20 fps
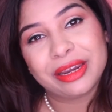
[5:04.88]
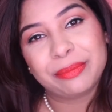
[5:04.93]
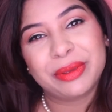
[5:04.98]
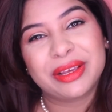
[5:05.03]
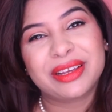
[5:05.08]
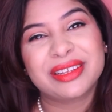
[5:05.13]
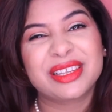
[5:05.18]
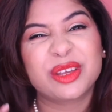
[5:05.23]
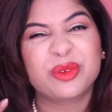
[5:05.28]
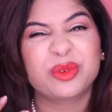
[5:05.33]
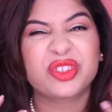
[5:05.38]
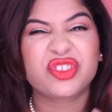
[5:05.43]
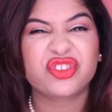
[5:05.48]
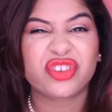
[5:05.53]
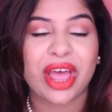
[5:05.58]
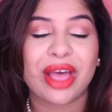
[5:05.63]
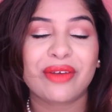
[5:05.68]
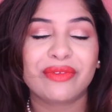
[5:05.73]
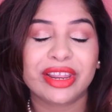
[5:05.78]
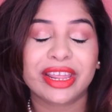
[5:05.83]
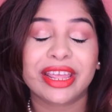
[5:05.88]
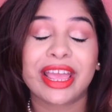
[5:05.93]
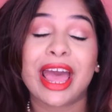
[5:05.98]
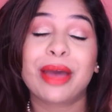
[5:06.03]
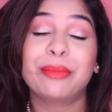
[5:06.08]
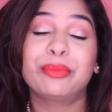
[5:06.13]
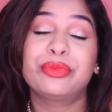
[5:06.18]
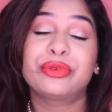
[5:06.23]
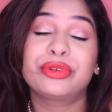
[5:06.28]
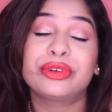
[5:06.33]
because I was traveling.
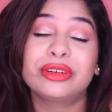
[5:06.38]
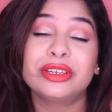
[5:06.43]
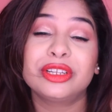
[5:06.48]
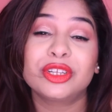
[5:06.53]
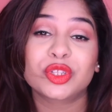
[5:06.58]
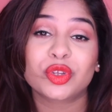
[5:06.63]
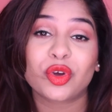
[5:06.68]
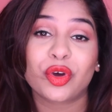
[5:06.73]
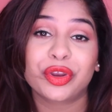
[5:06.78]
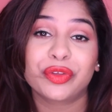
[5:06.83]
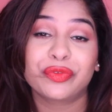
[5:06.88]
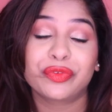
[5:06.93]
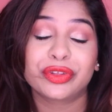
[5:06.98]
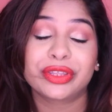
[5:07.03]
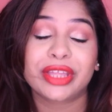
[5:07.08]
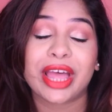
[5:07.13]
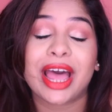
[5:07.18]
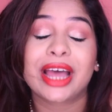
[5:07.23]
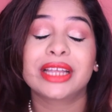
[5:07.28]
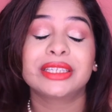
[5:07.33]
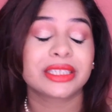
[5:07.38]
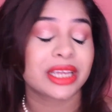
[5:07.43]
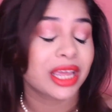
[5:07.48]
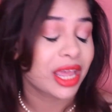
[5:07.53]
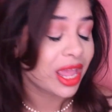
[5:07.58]
I'm really sorry for that,